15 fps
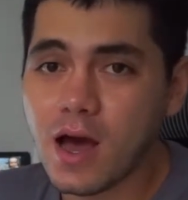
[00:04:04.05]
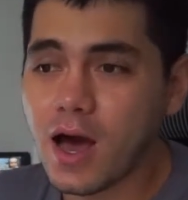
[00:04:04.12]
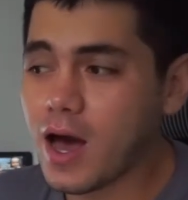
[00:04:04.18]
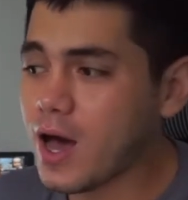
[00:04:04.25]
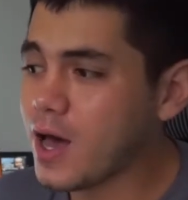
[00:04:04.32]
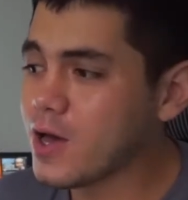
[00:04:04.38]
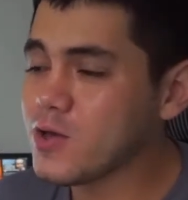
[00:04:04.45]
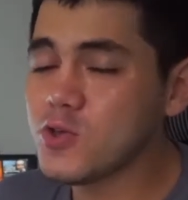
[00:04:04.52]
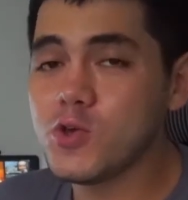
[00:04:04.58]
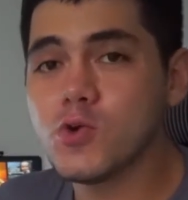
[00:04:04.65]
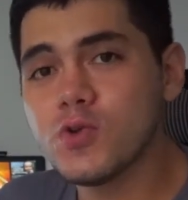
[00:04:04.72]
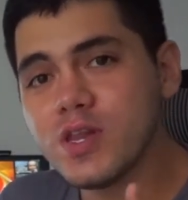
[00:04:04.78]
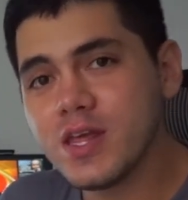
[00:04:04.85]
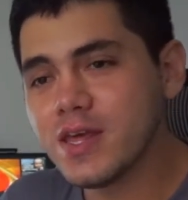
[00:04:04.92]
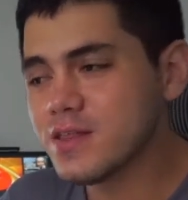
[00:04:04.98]

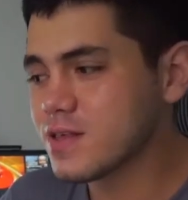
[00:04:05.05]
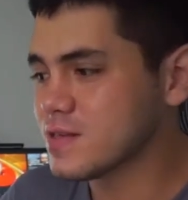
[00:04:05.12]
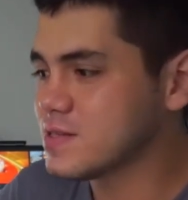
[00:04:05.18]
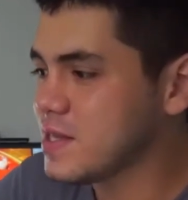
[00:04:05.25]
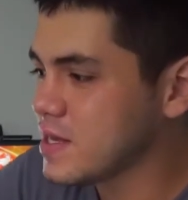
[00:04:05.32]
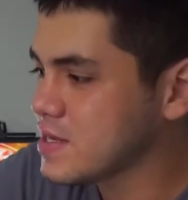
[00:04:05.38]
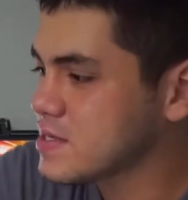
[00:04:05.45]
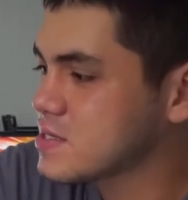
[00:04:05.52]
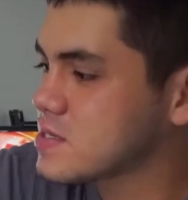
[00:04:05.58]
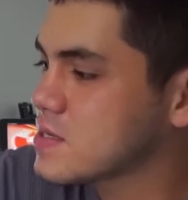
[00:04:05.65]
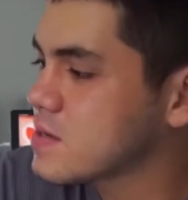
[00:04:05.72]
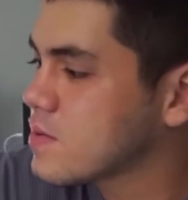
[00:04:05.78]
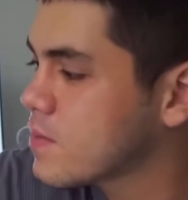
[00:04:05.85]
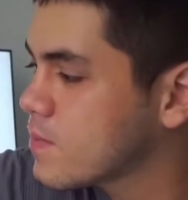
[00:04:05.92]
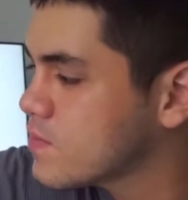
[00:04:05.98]
You need this
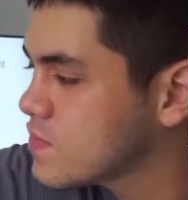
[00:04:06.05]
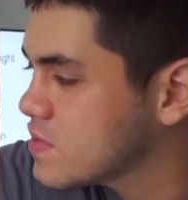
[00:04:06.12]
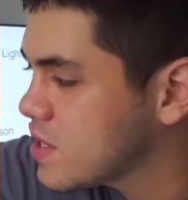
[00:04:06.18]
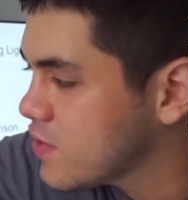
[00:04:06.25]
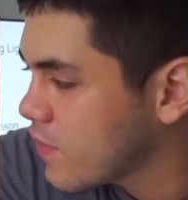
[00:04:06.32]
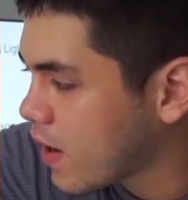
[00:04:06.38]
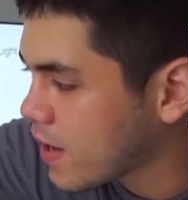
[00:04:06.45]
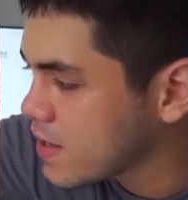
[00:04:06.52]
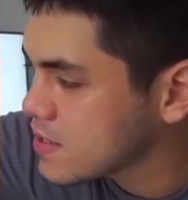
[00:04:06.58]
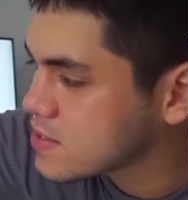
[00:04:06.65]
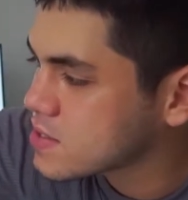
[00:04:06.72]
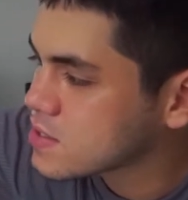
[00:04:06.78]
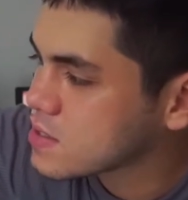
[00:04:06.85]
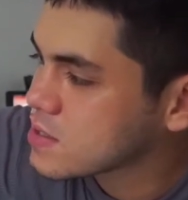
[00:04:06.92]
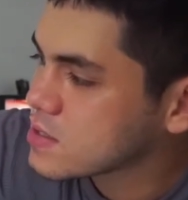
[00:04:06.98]

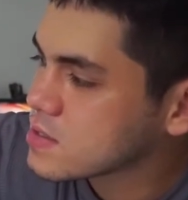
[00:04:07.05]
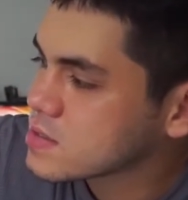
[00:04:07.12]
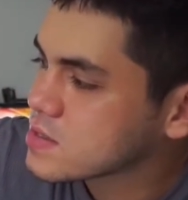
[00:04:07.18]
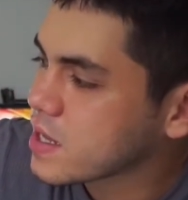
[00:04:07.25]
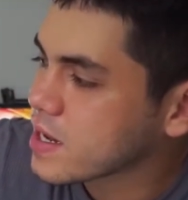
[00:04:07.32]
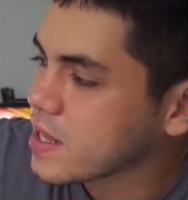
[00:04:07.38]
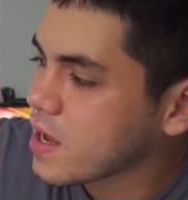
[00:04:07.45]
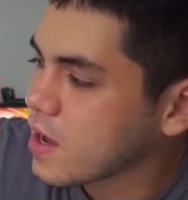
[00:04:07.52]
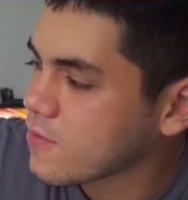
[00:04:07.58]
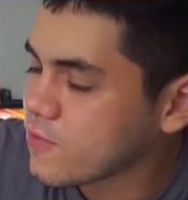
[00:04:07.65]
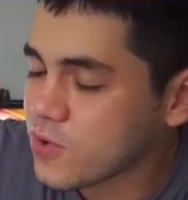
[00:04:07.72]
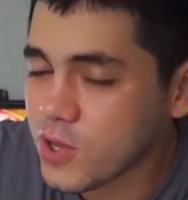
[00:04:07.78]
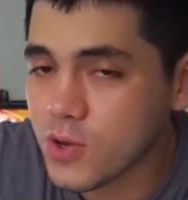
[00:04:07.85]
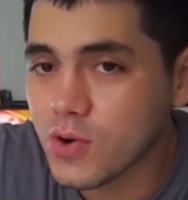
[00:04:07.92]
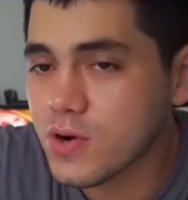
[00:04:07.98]
device that I
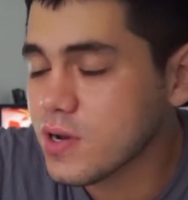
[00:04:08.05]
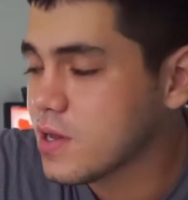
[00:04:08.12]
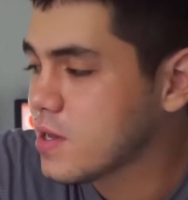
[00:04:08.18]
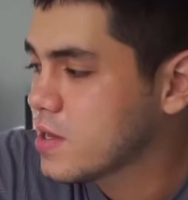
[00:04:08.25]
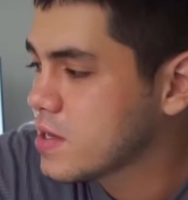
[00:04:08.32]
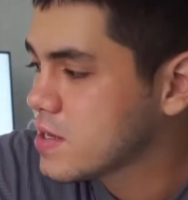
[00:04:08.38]
have here.